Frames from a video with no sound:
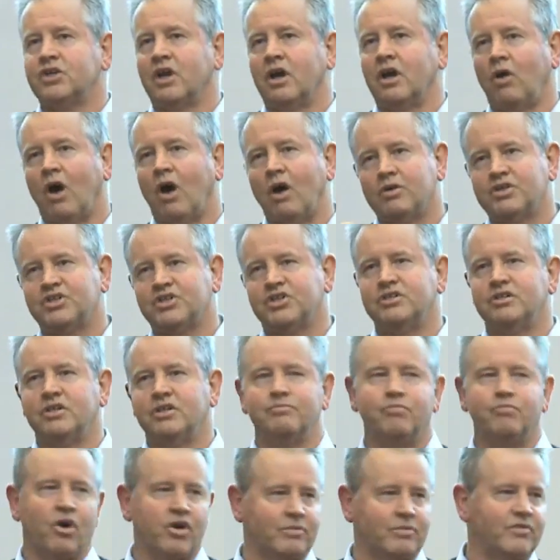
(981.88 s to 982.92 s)
So I was
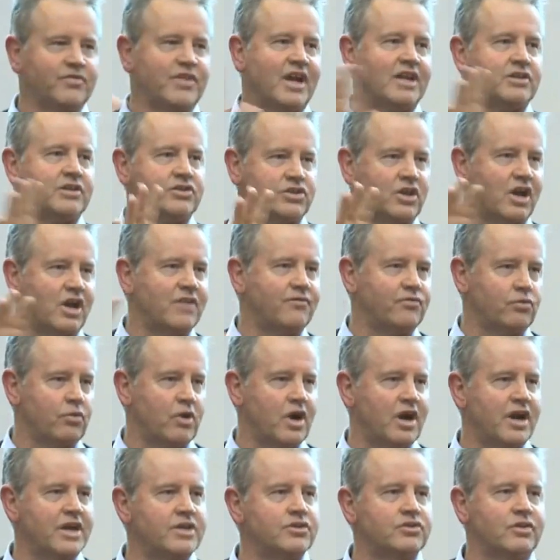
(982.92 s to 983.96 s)
in the bottom of that safe
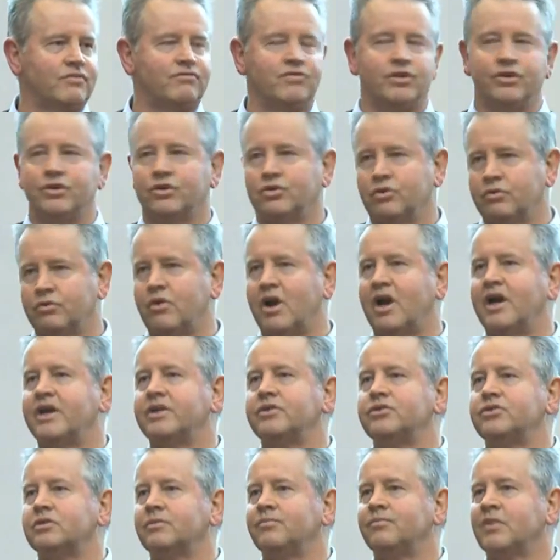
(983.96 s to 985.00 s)
range, a very good
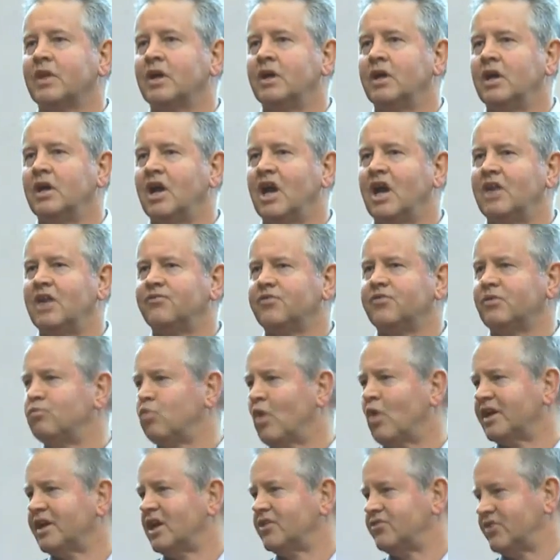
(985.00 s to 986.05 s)
range. And
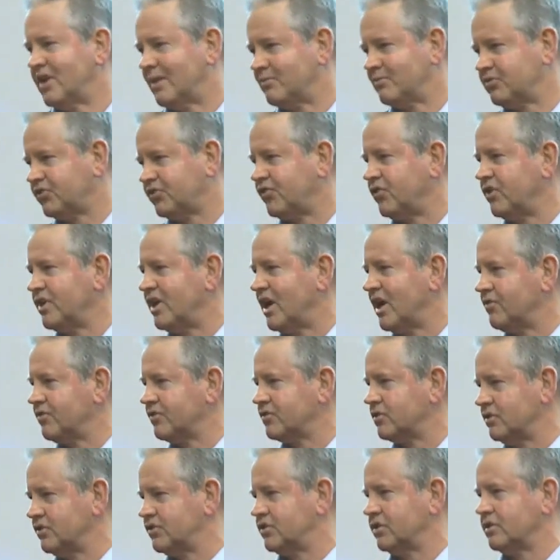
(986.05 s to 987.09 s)
from 100 up to
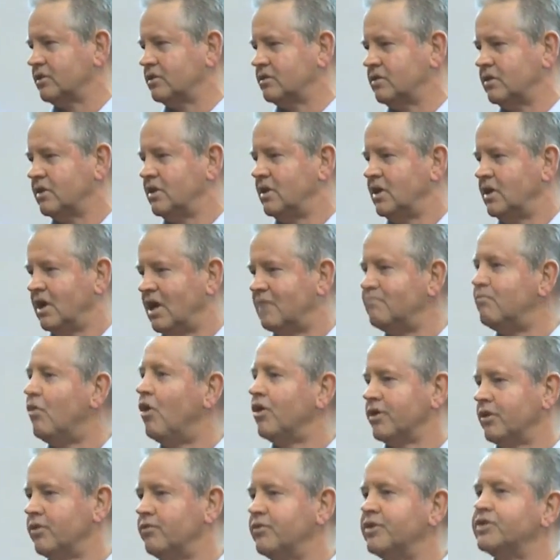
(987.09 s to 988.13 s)
300 is considered a
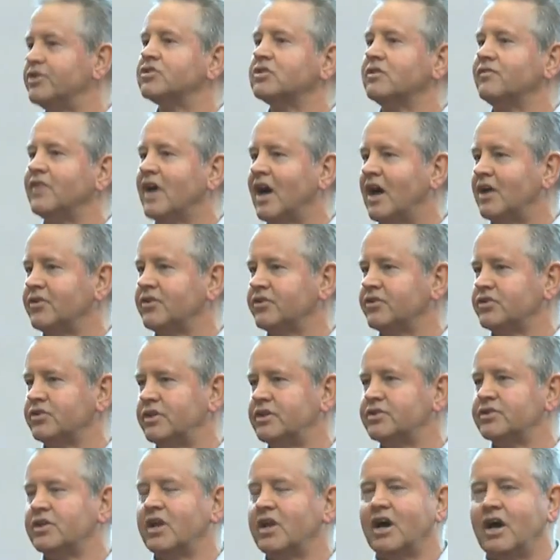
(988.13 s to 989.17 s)
moderate risk of heart
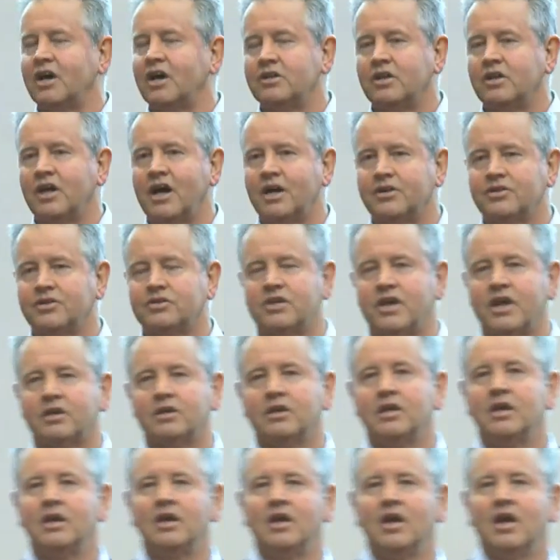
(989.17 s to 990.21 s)
disease and heart
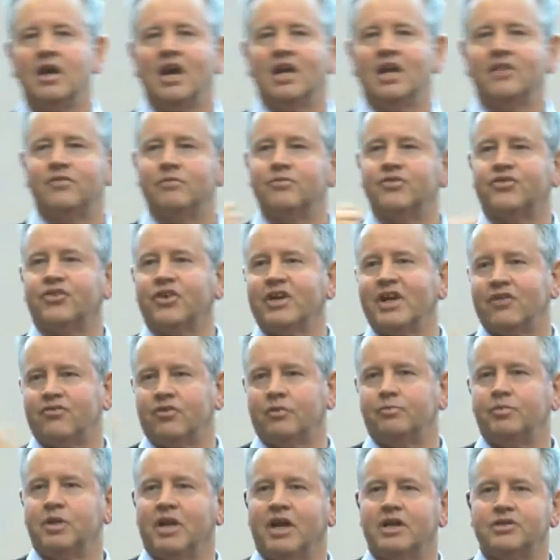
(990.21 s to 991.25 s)
attack. And from
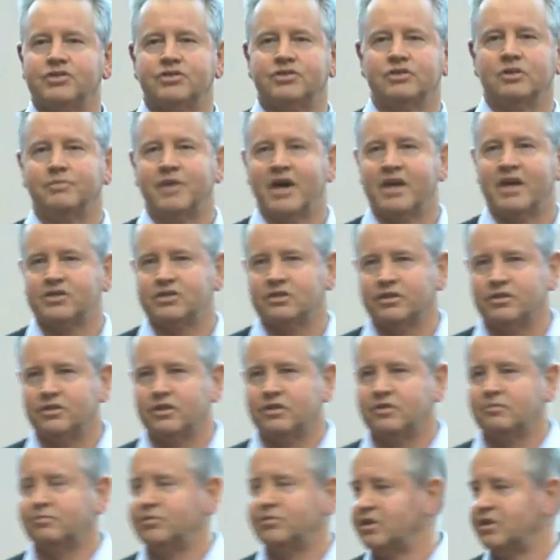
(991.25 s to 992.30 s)
300 plus, you
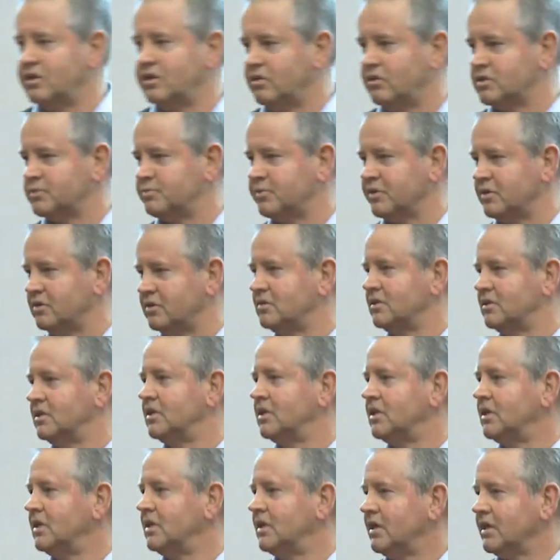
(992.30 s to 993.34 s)
basically need to be in a hospital
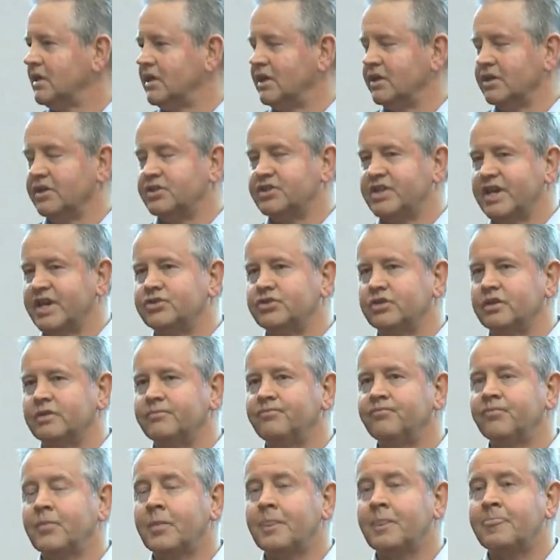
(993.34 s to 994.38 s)
getting
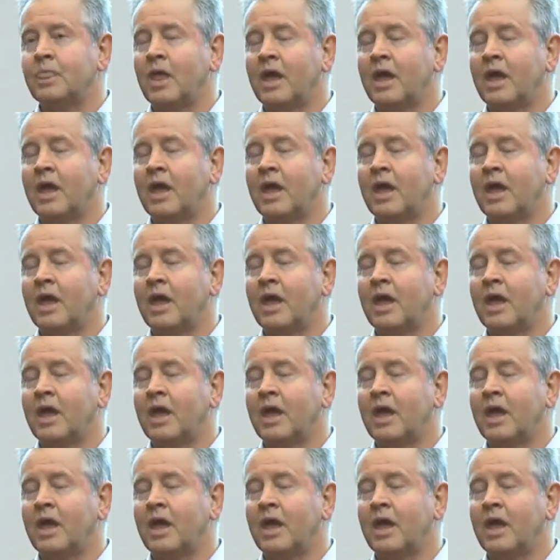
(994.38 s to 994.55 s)
attention.